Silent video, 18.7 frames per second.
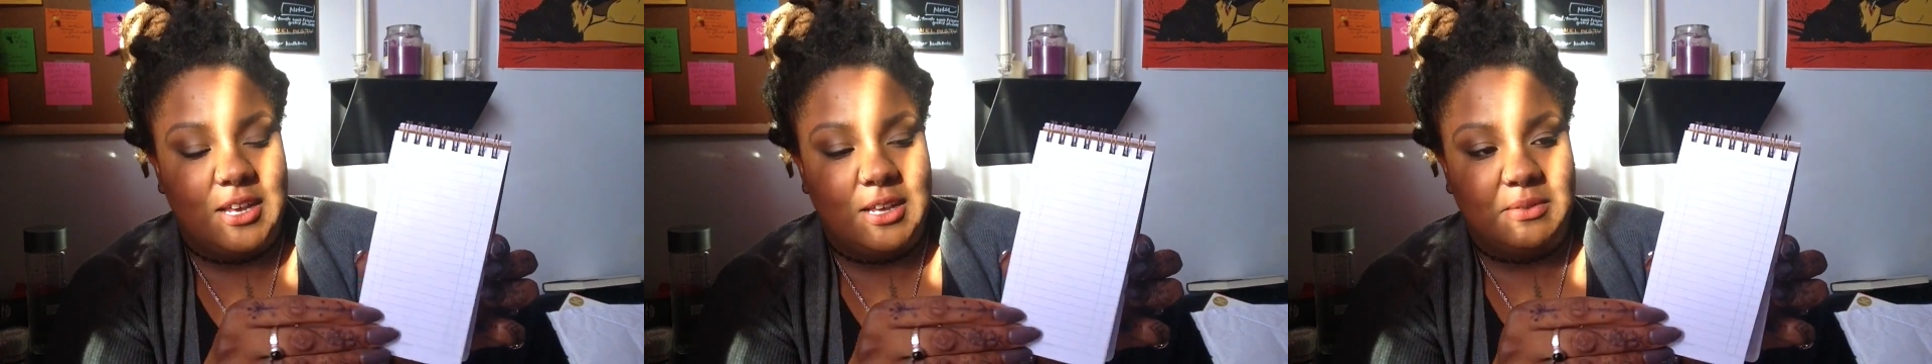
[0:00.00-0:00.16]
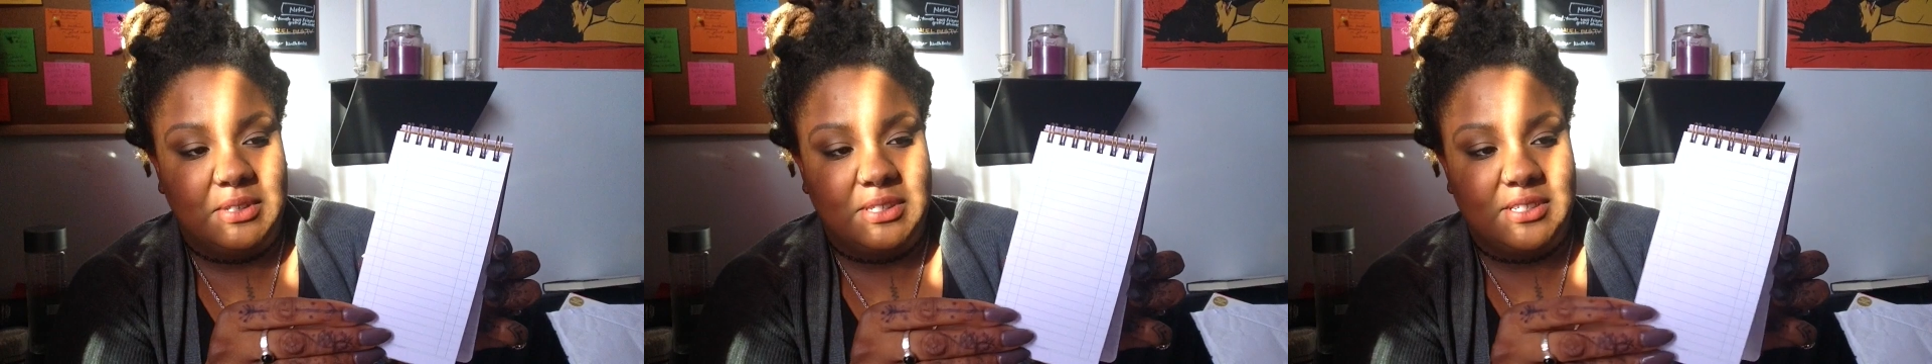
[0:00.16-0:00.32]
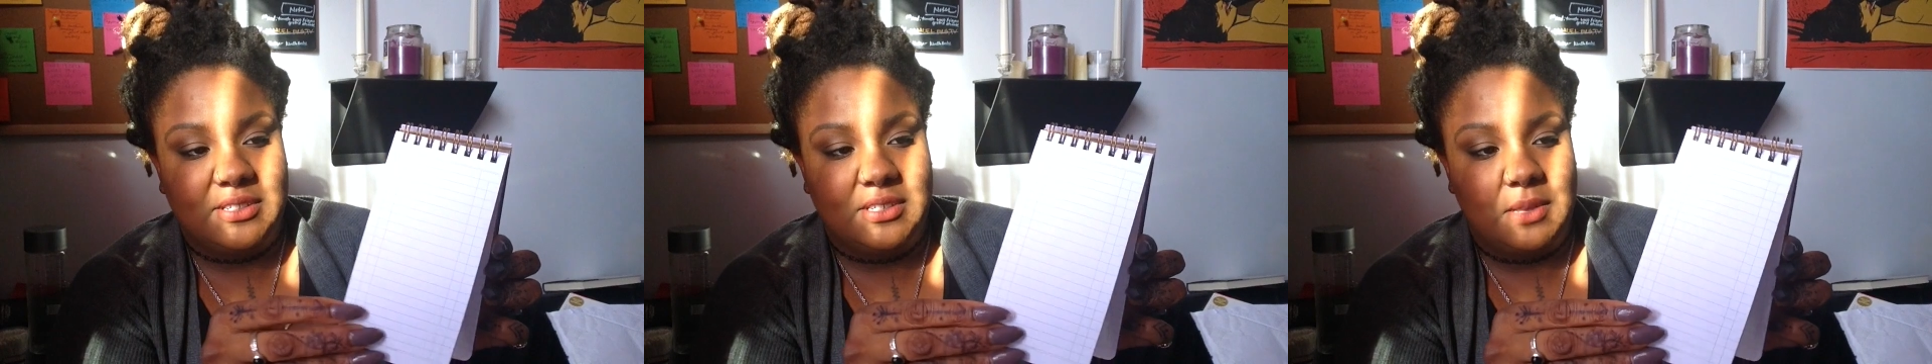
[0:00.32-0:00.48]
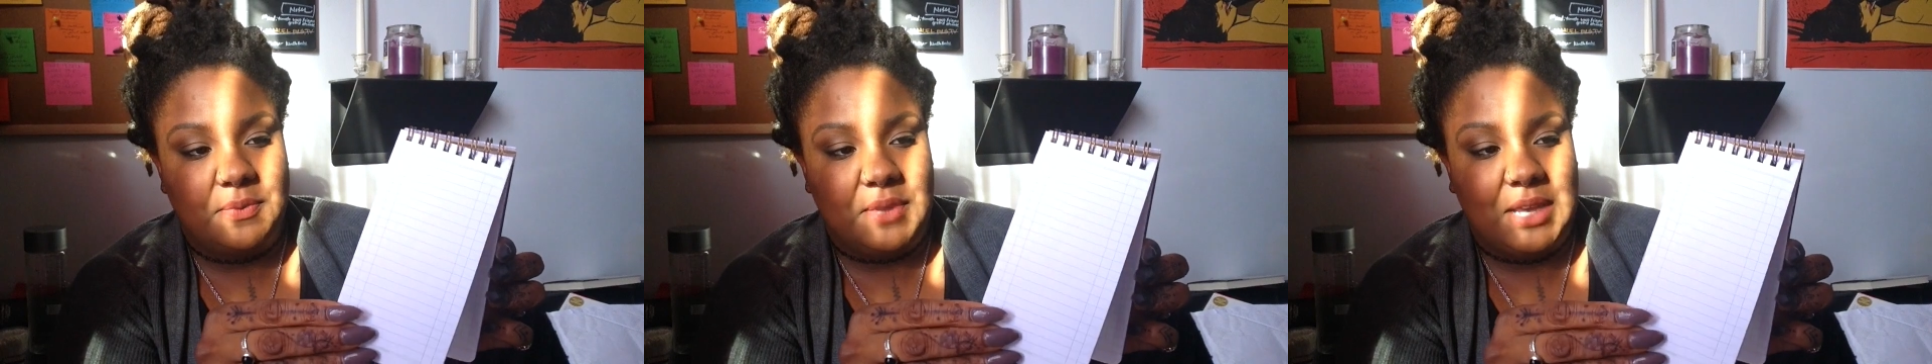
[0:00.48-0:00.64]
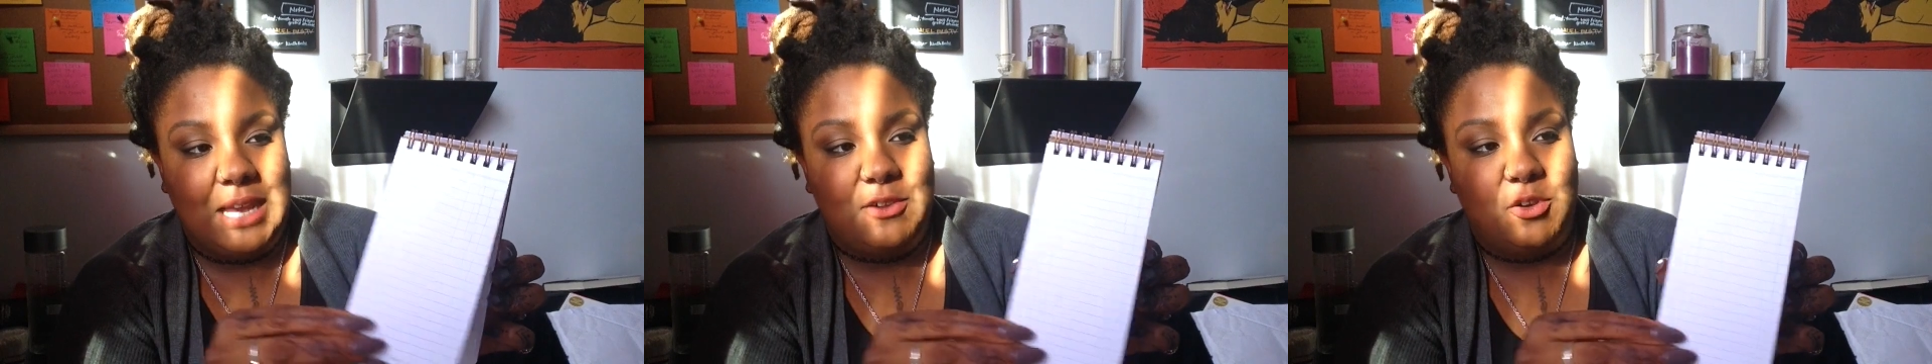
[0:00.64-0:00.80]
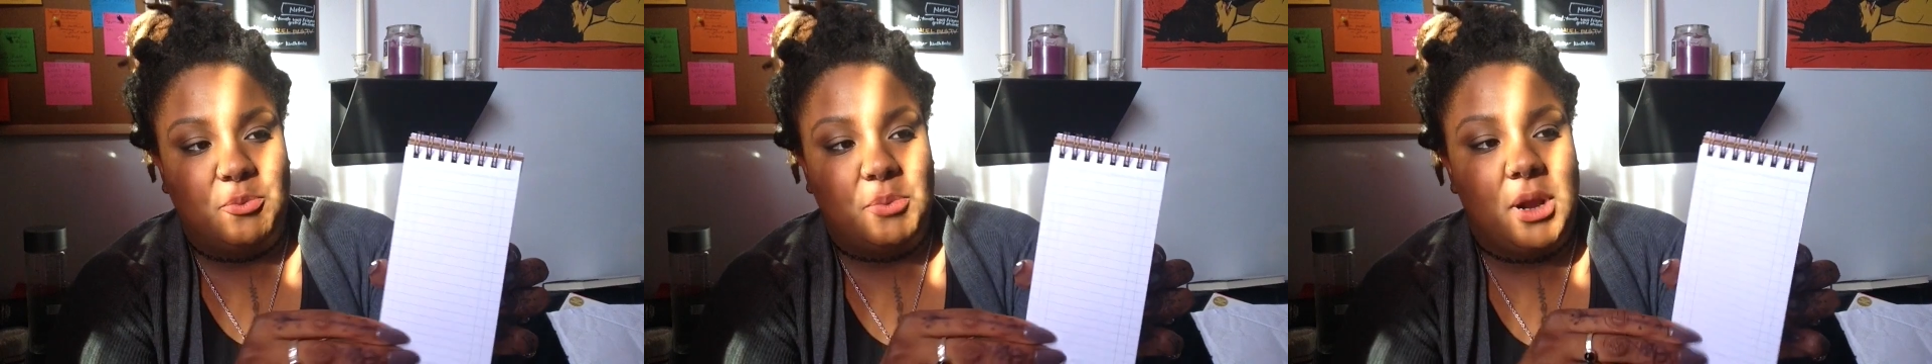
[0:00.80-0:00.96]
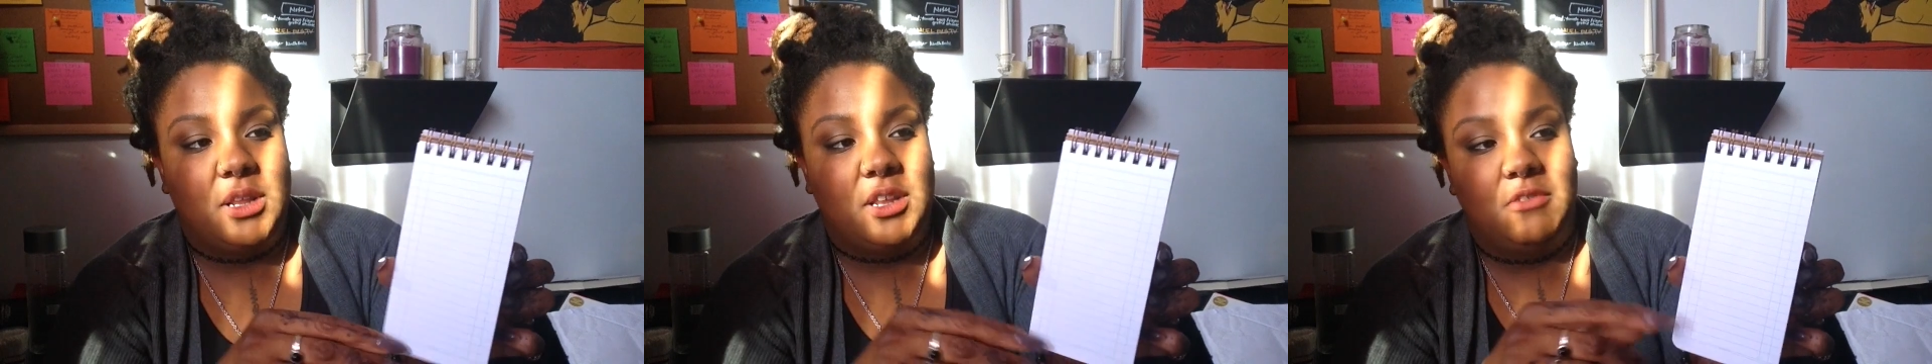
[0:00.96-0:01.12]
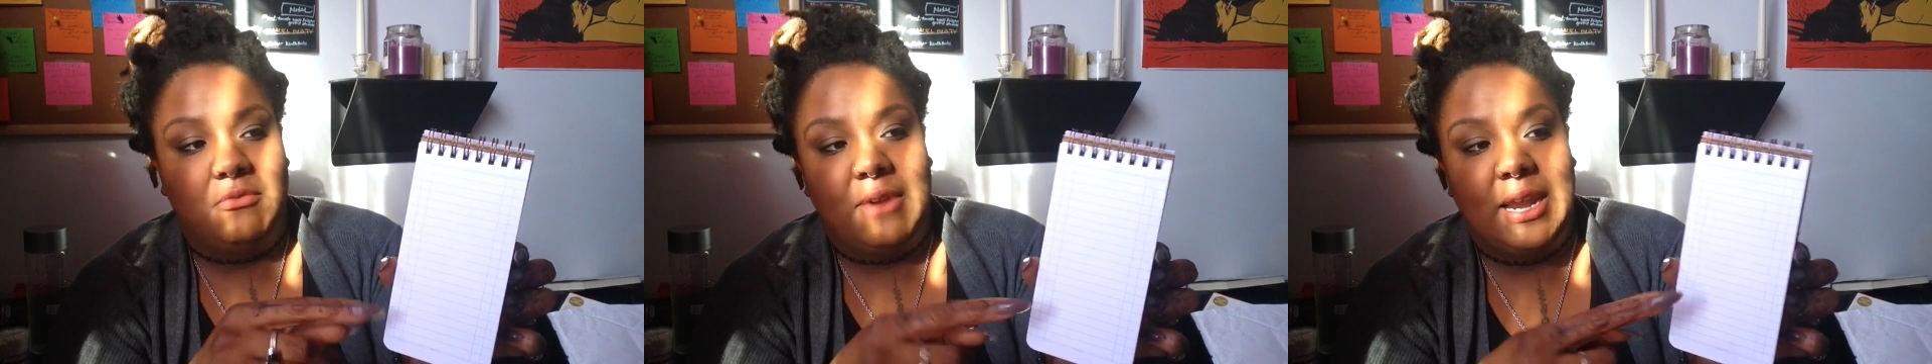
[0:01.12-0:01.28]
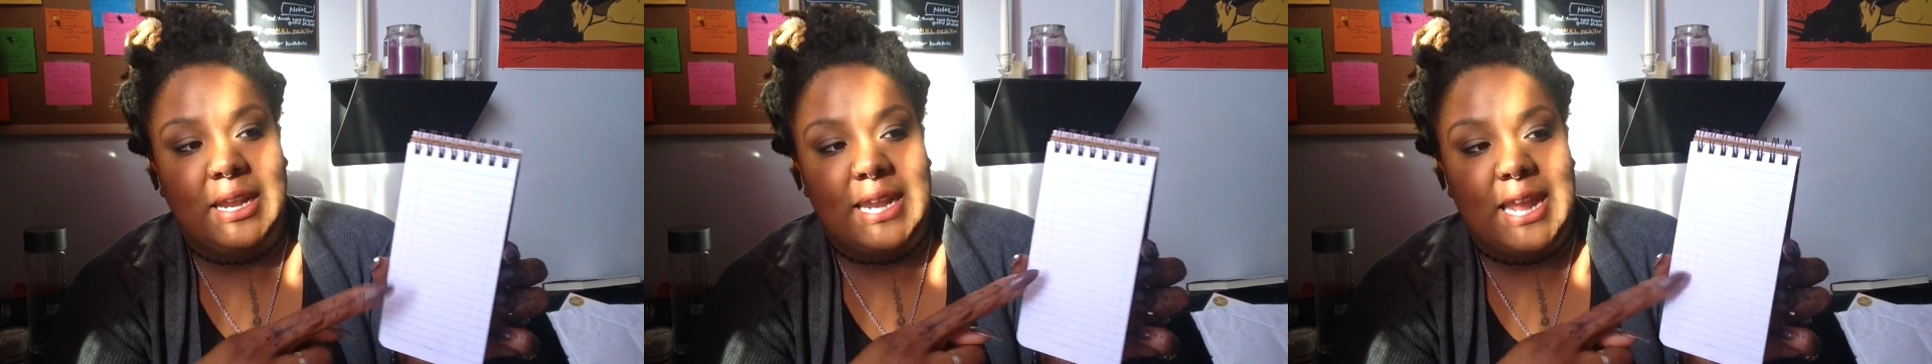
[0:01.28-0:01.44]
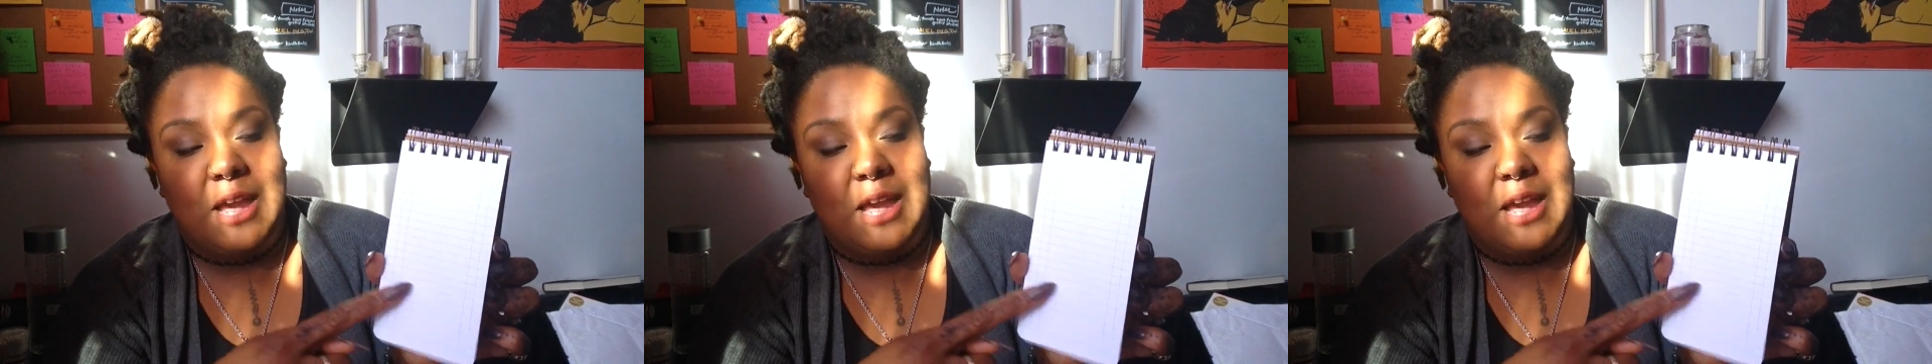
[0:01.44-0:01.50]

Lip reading: This is something I would probably write